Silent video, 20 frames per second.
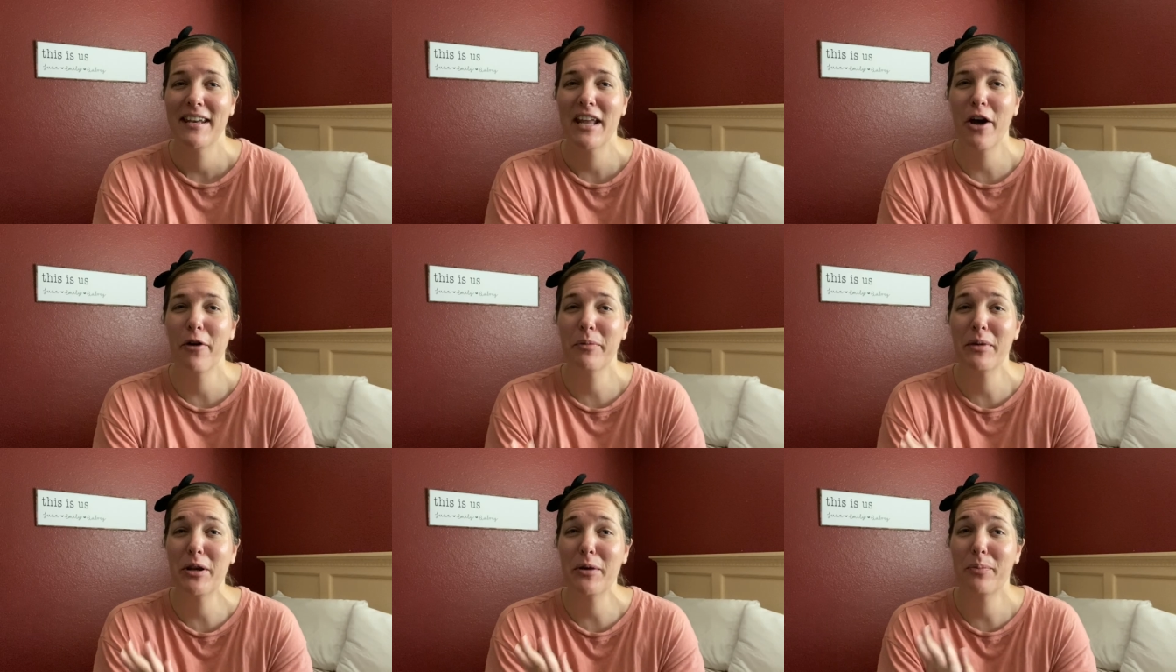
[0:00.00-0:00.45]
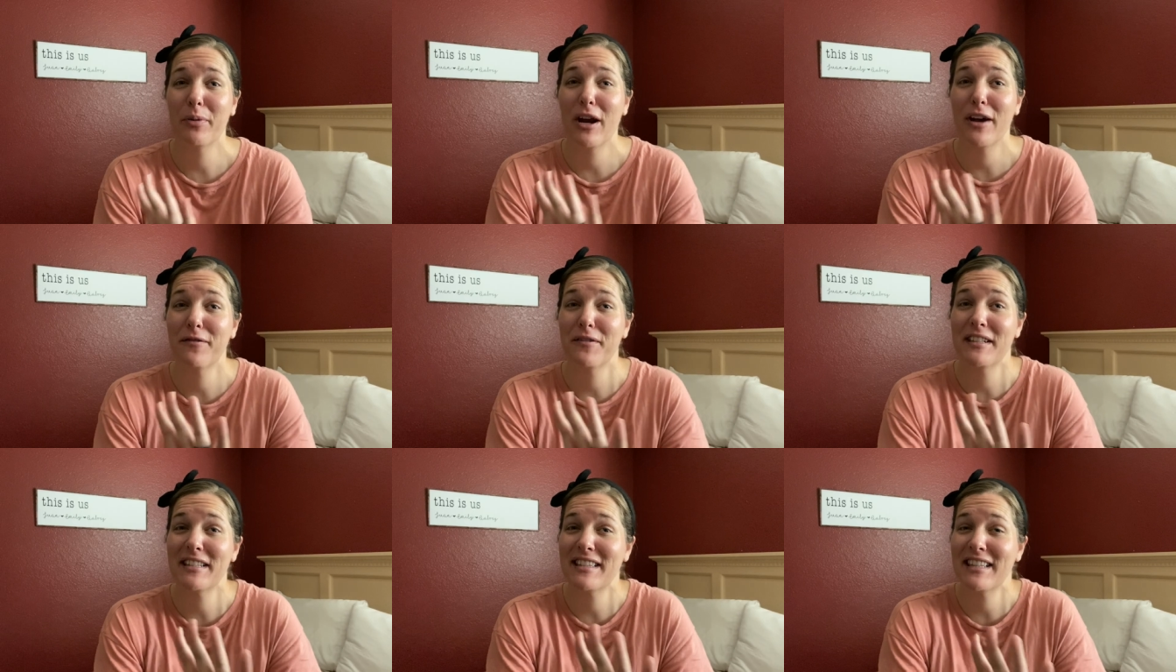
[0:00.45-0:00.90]
Now I'm going to
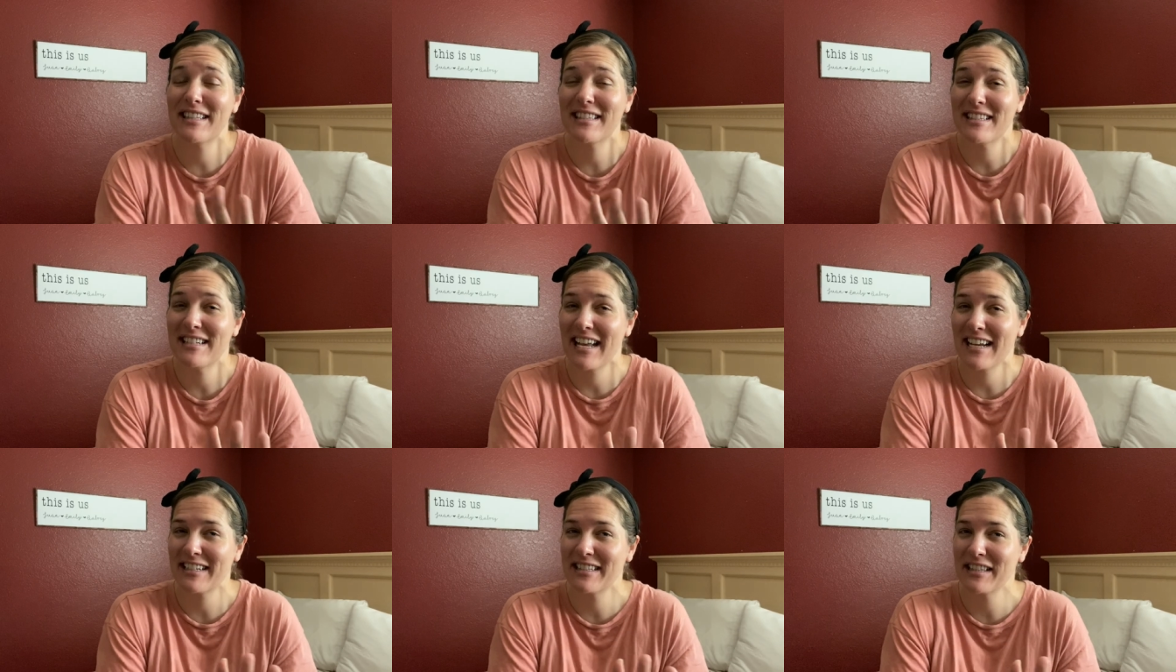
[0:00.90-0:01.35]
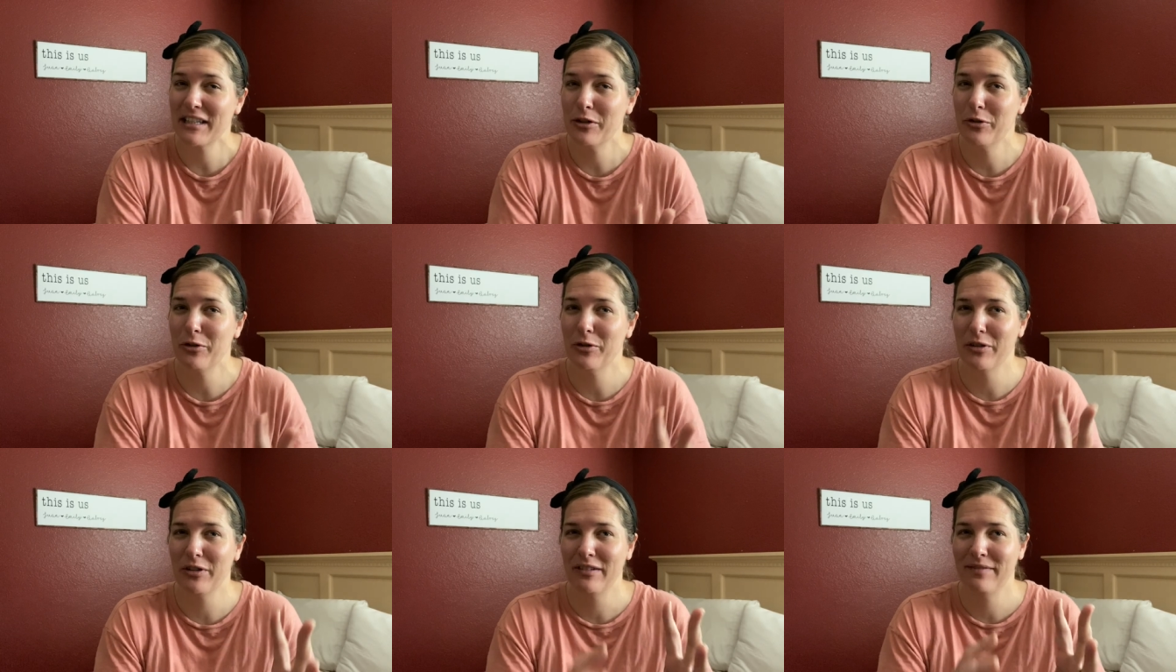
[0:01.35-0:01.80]
preface this next
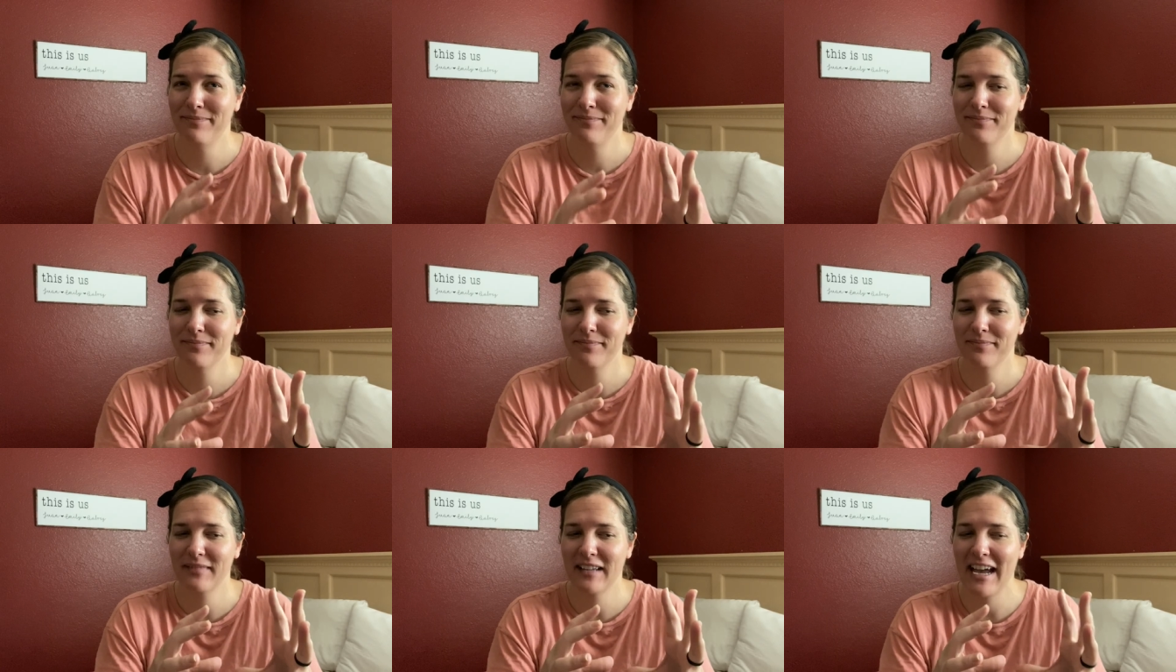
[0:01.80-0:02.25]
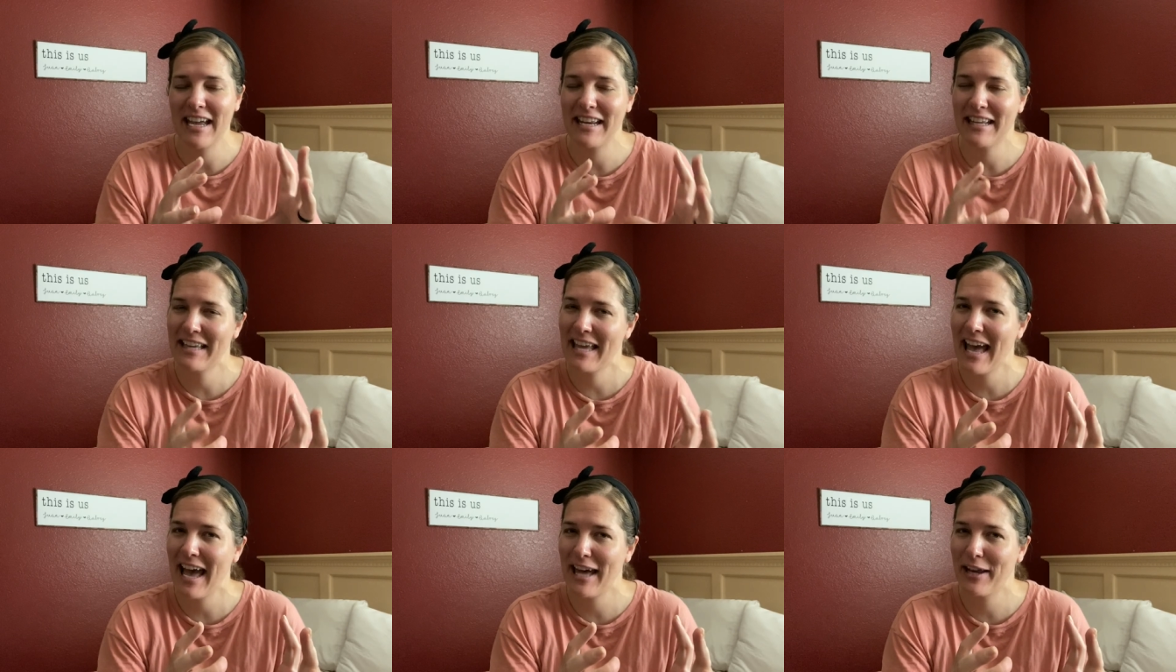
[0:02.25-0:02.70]
little kind
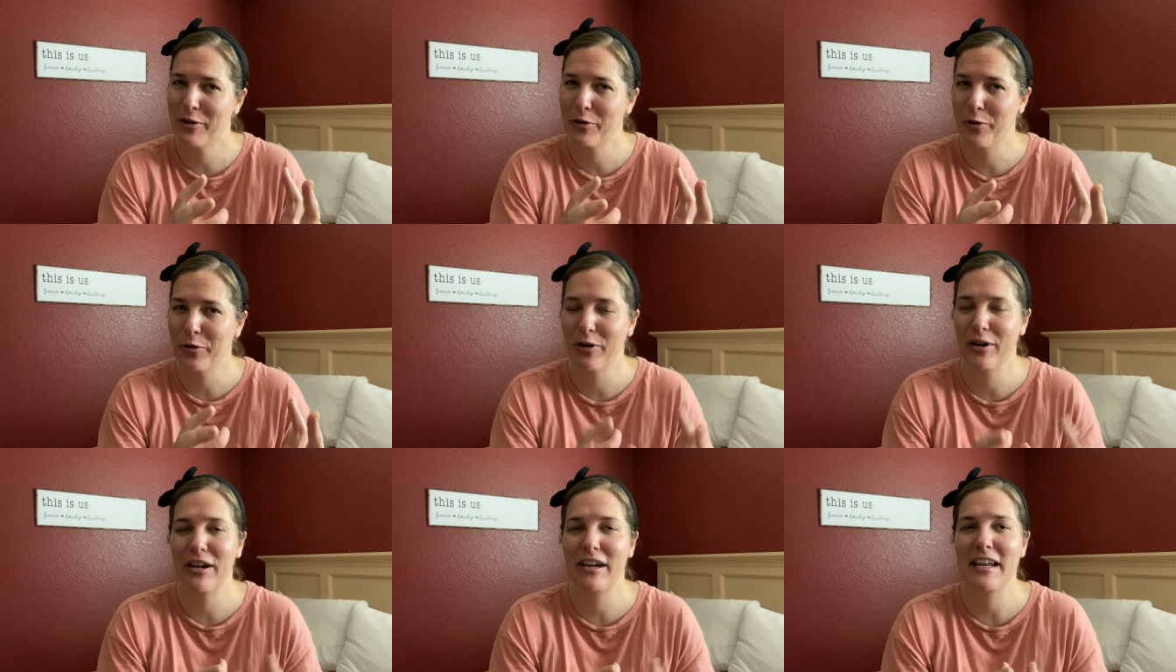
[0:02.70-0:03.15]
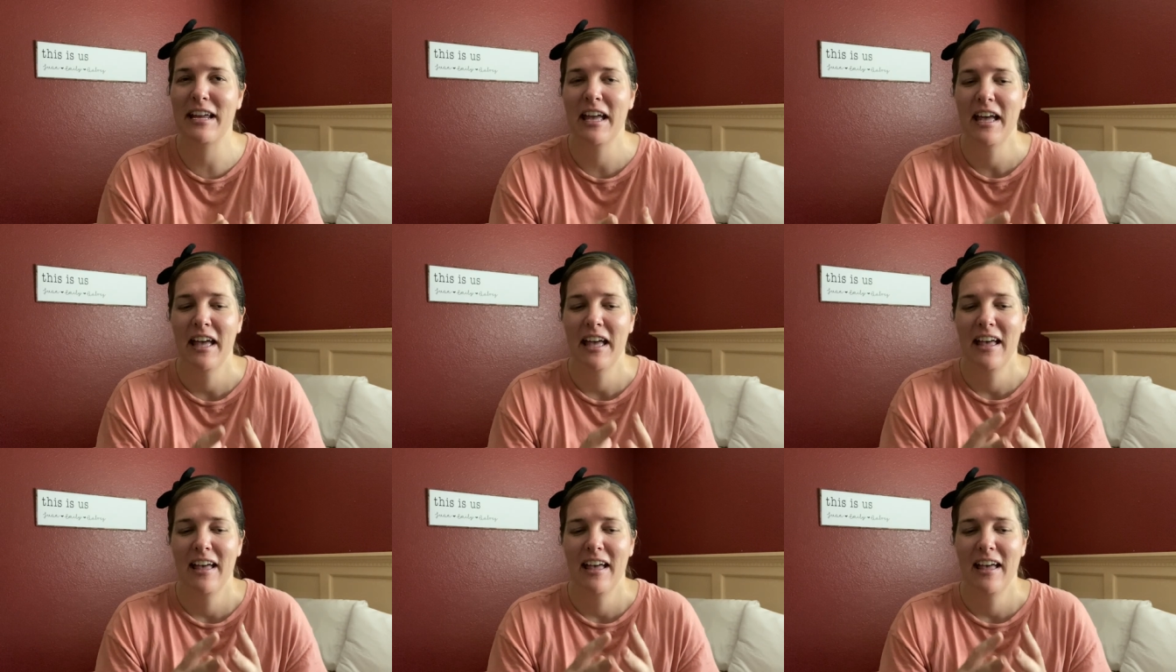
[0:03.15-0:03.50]
of category